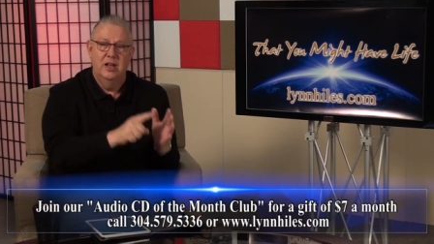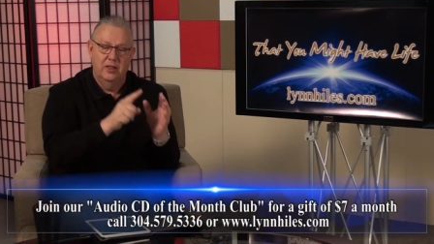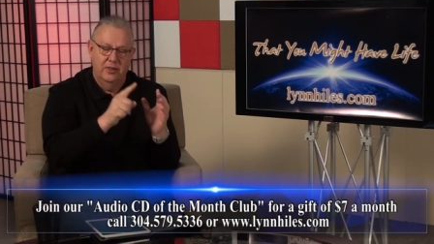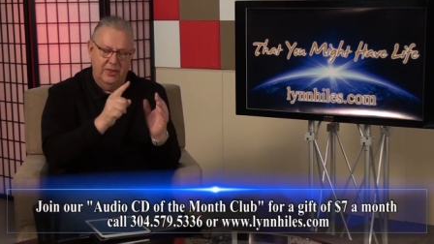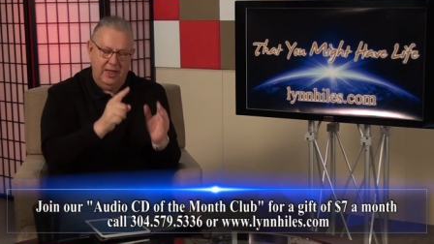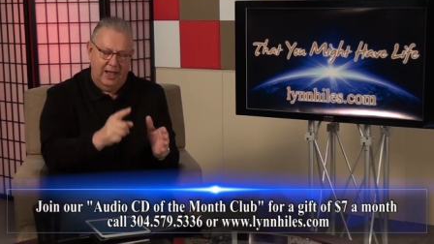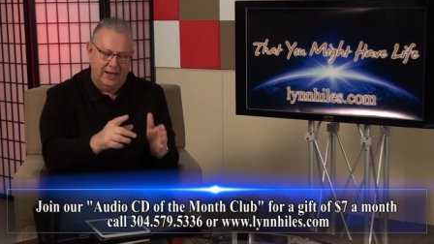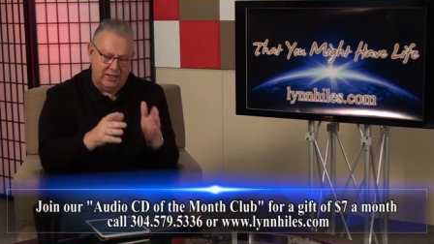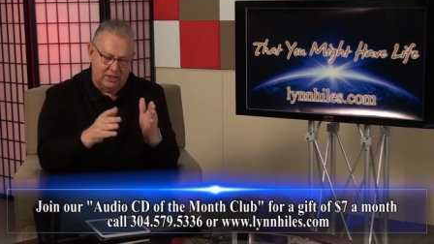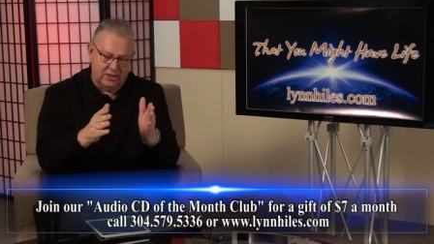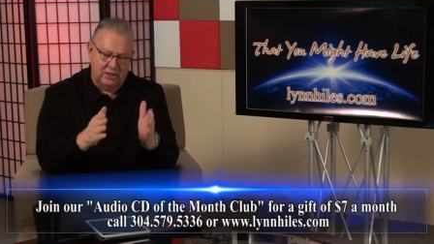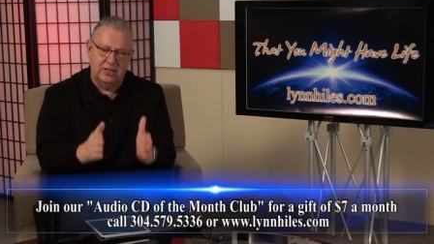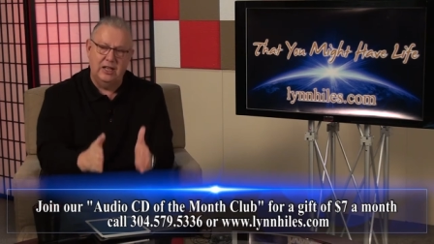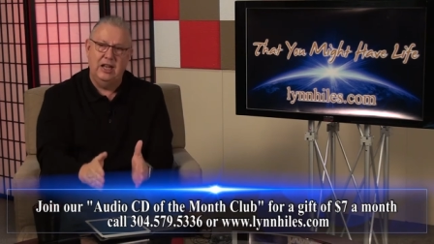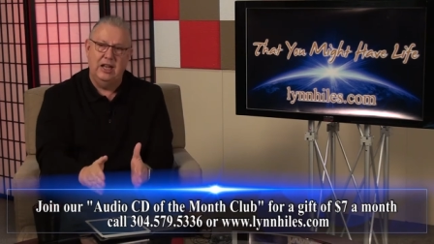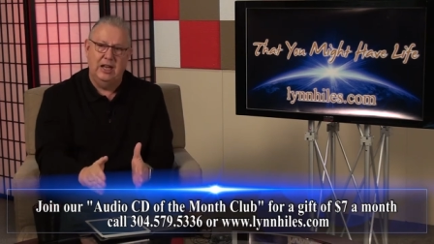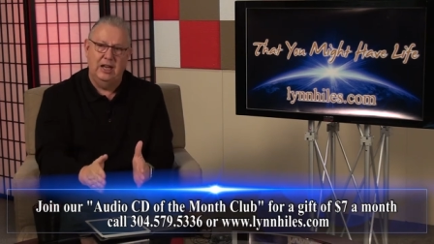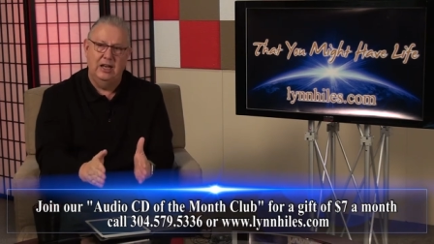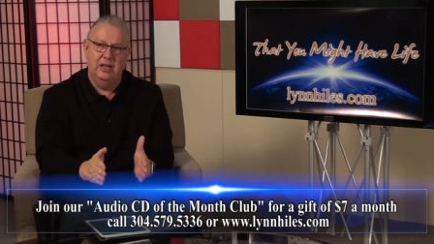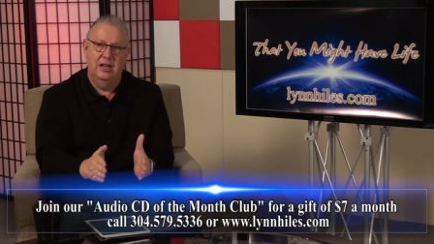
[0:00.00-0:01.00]
That
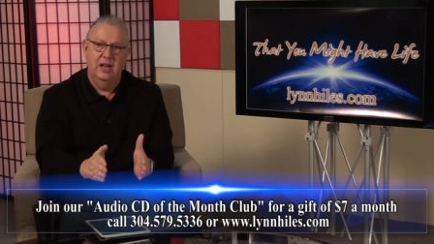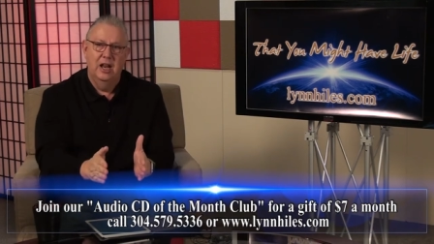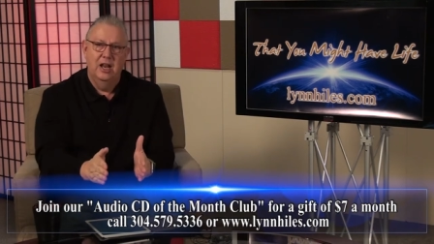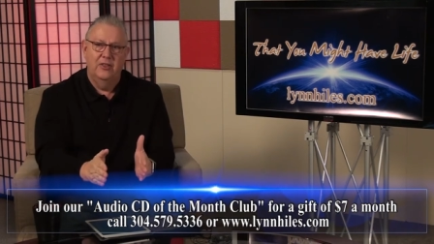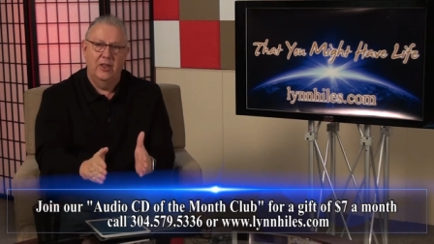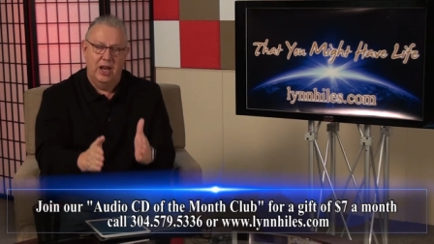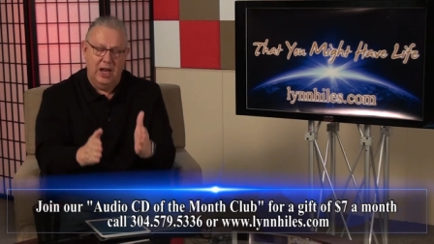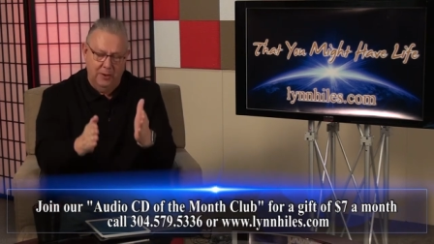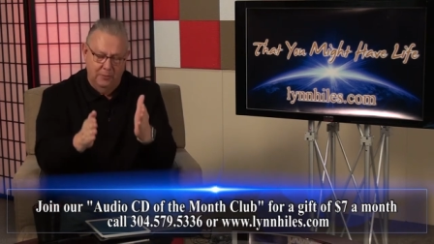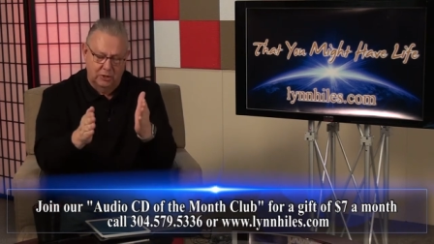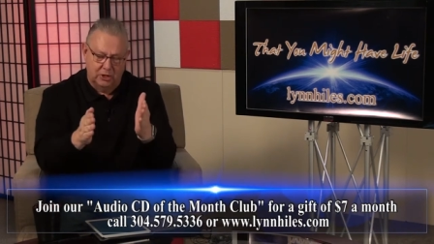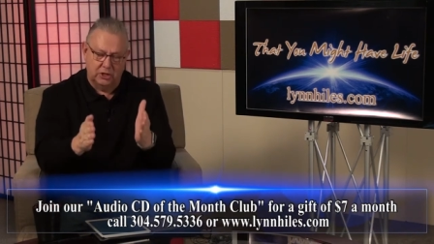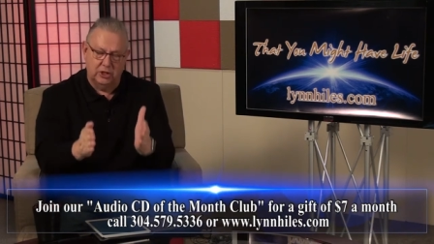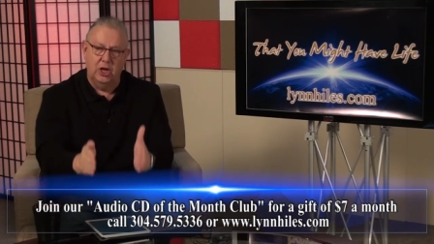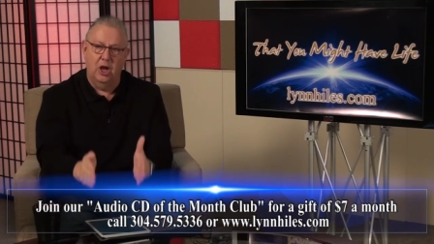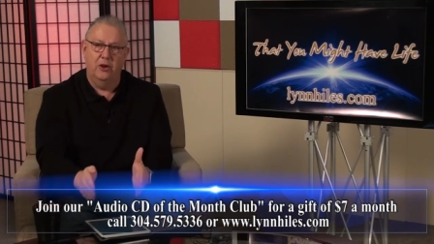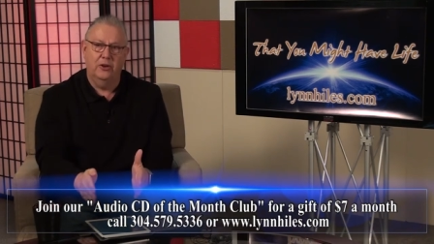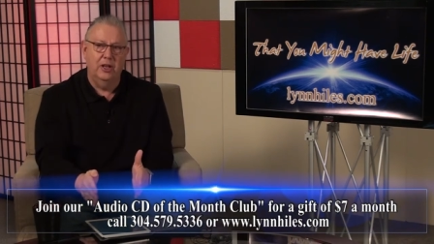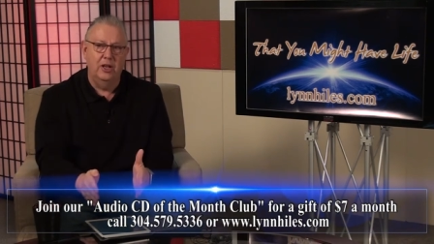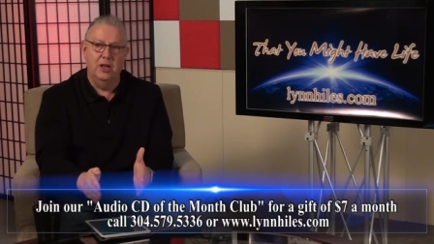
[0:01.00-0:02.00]
seed that he was
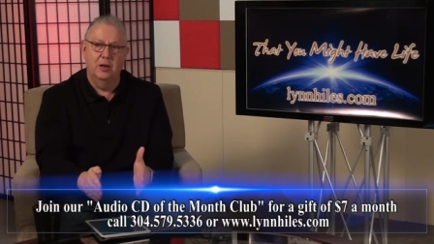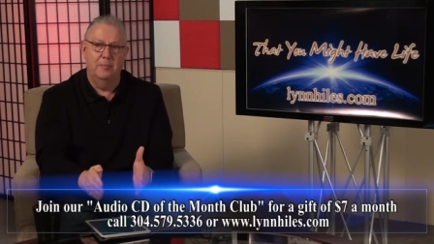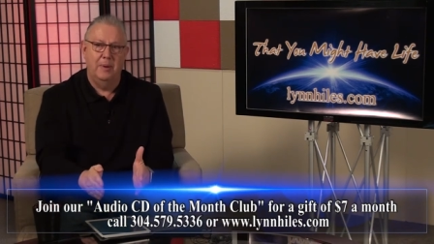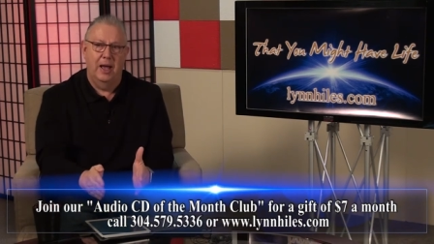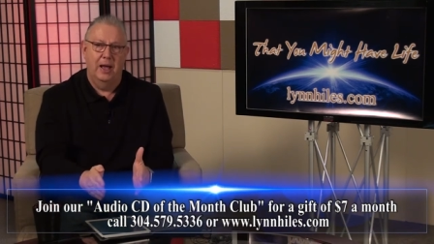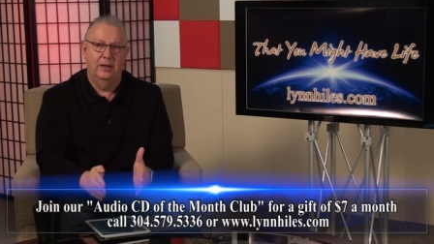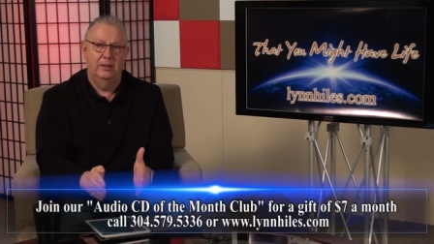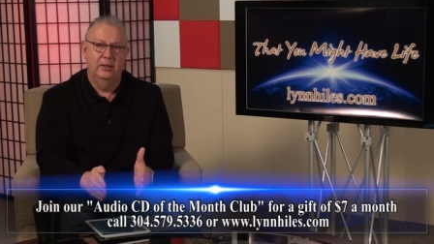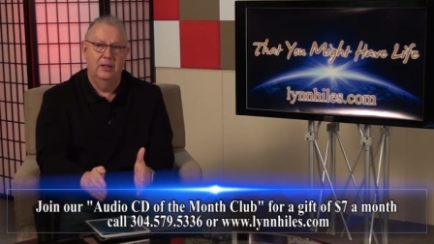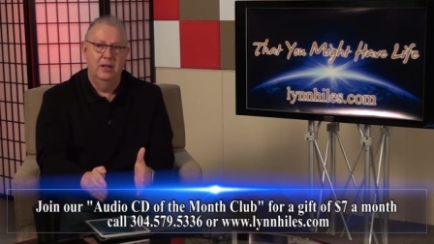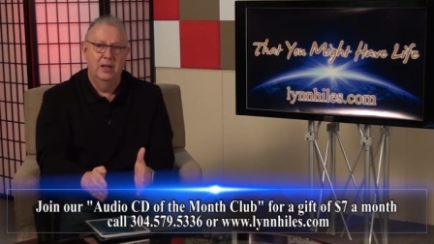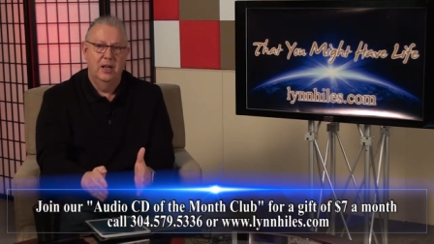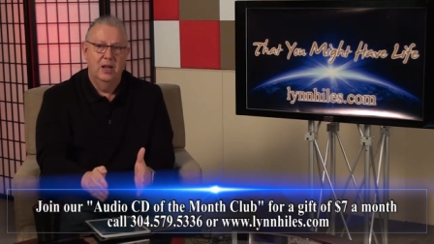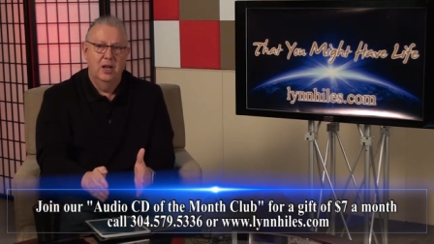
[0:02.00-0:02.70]
talking about